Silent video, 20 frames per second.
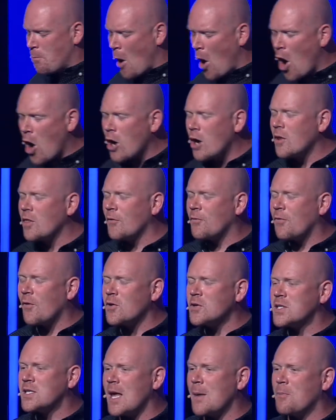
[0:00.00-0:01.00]
part, the
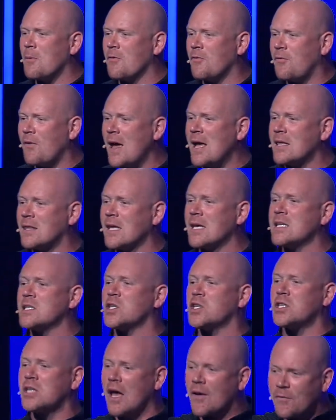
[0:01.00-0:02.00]
first step of faith is
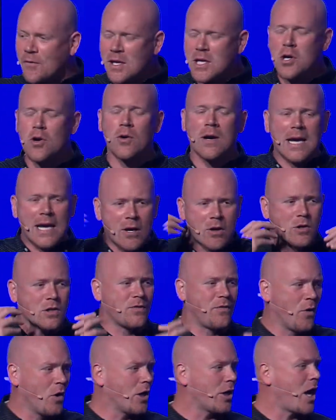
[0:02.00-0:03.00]
stuffing your ears
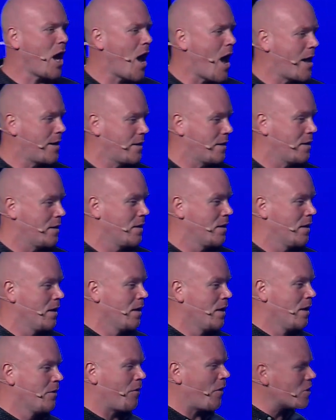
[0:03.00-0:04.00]
full of cotton.
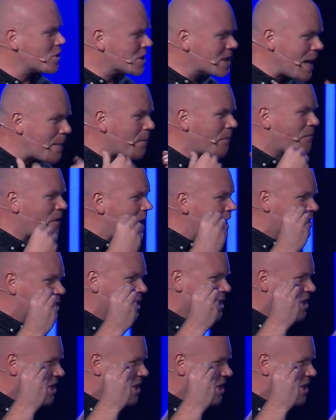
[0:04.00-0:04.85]
First step of faith is just